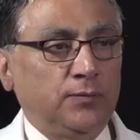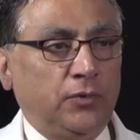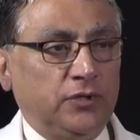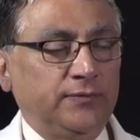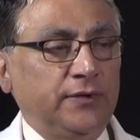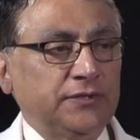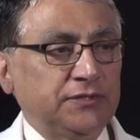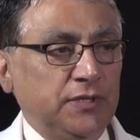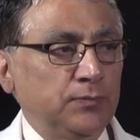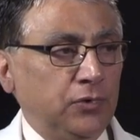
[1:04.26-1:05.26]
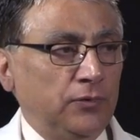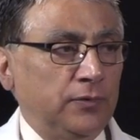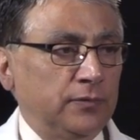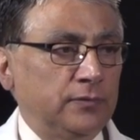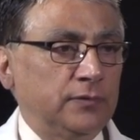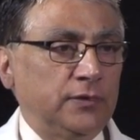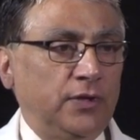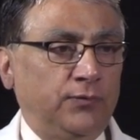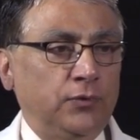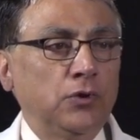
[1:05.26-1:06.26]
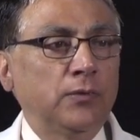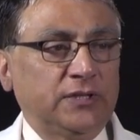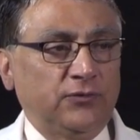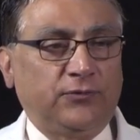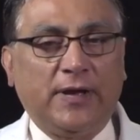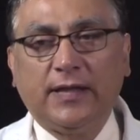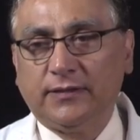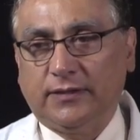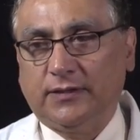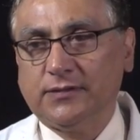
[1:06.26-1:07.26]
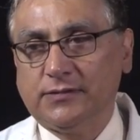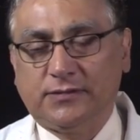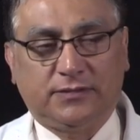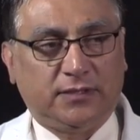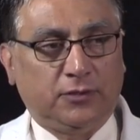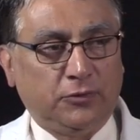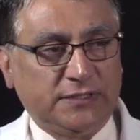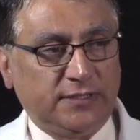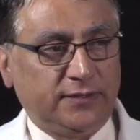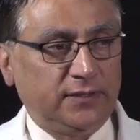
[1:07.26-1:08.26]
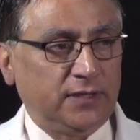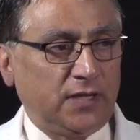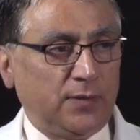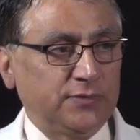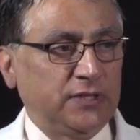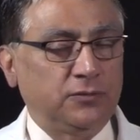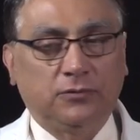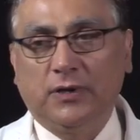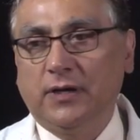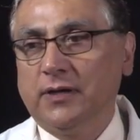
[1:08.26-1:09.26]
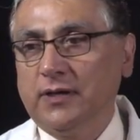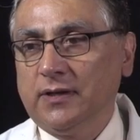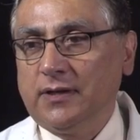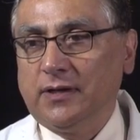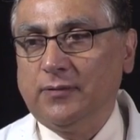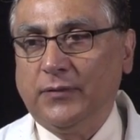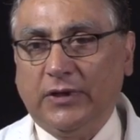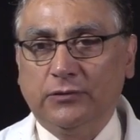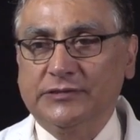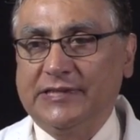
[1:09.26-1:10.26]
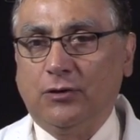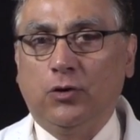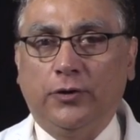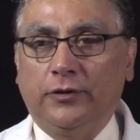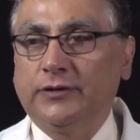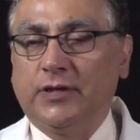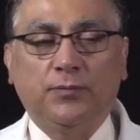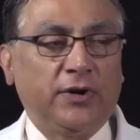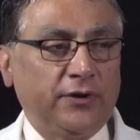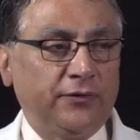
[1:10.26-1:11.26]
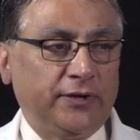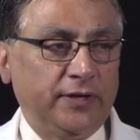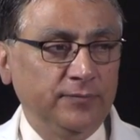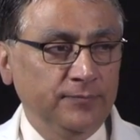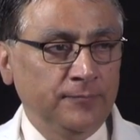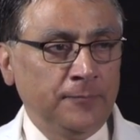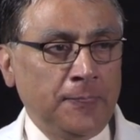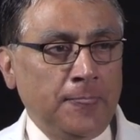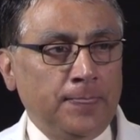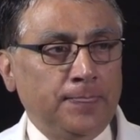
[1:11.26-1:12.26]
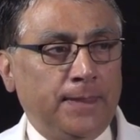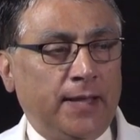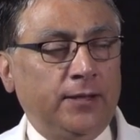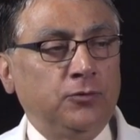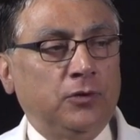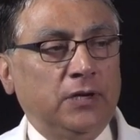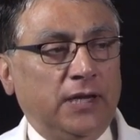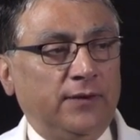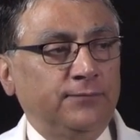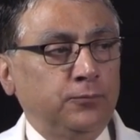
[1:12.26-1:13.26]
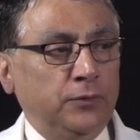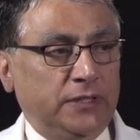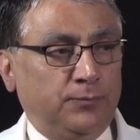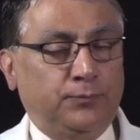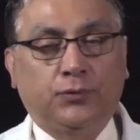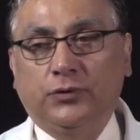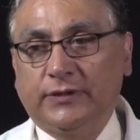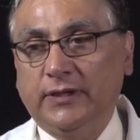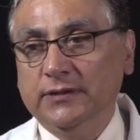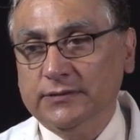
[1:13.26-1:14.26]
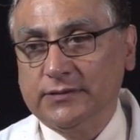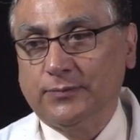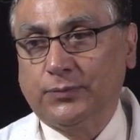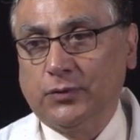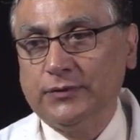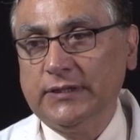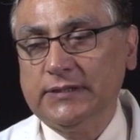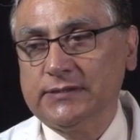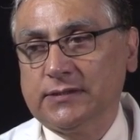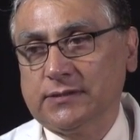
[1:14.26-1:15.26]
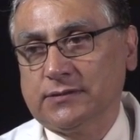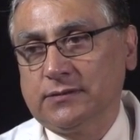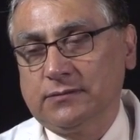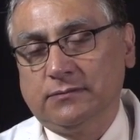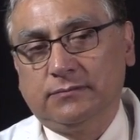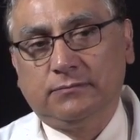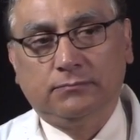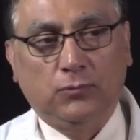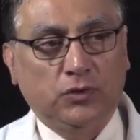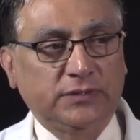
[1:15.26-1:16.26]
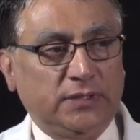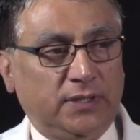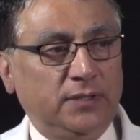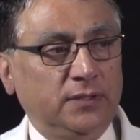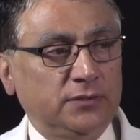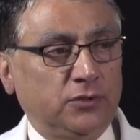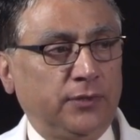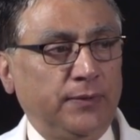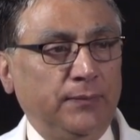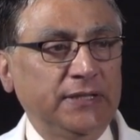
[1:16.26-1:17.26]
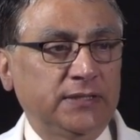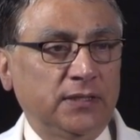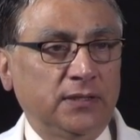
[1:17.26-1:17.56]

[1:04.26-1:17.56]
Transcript: But it's very simple. If you know what the fat is, it's the greasy thing that comes into a meals, the oil, the margarine. Then you're left with the proteins. The proteins is going to be meat.